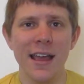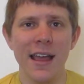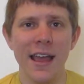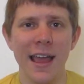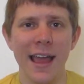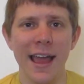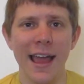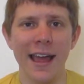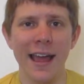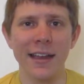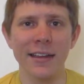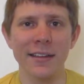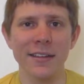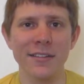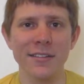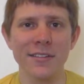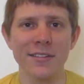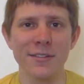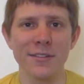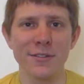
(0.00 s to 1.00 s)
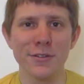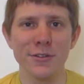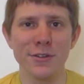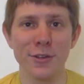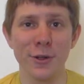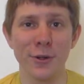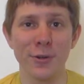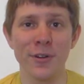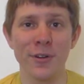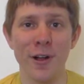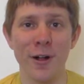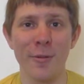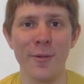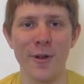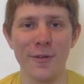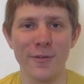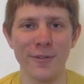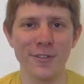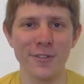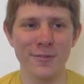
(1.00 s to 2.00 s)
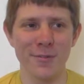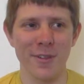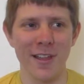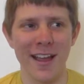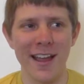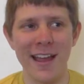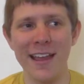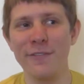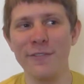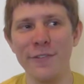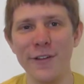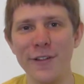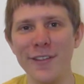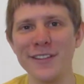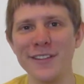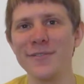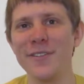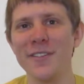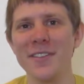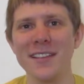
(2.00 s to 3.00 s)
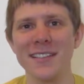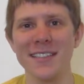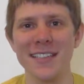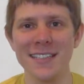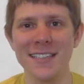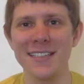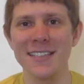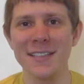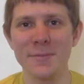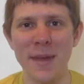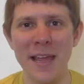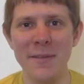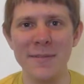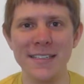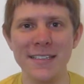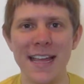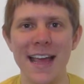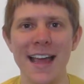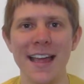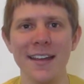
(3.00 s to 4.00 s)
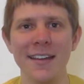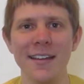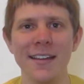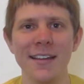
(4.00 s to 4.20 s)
and she'll call me over and she'll be like, hey, feel this, this is the baby's head.